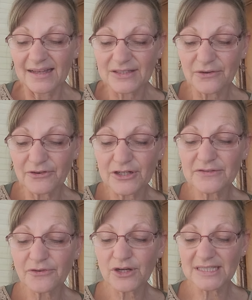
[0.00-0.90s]
So,
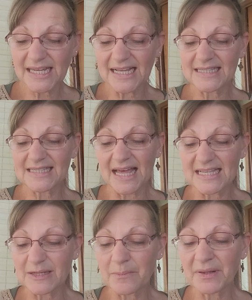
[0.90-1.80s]
verse 14
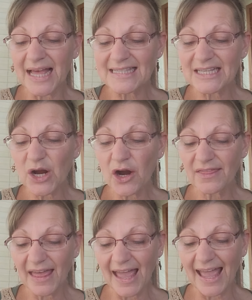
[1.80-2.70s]
says, Blessed are
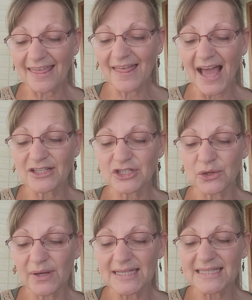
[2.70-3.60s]
they that
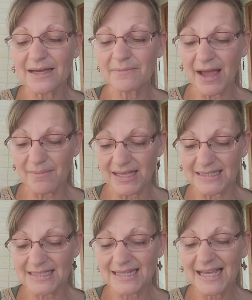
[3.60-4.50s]
do his
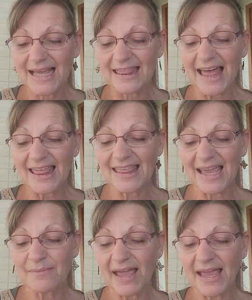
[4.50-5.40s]
commandments, that
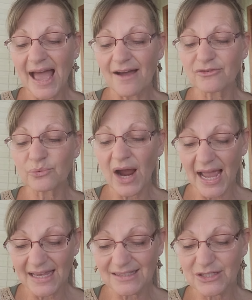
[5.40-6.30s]
they may have
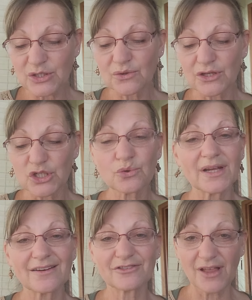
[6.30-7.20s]
right to the
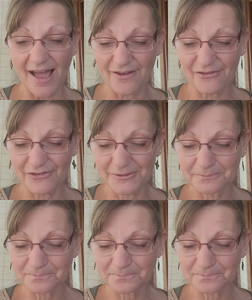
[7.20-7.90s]
tree of life